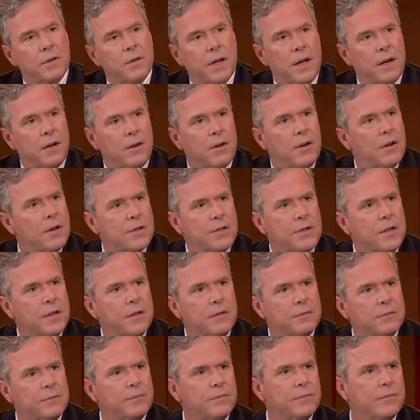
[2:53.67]
kind of
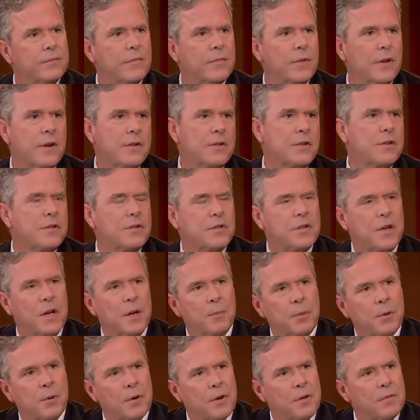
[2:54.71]
lost his
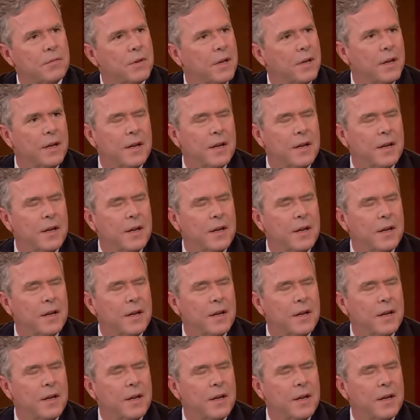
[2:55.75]
temper.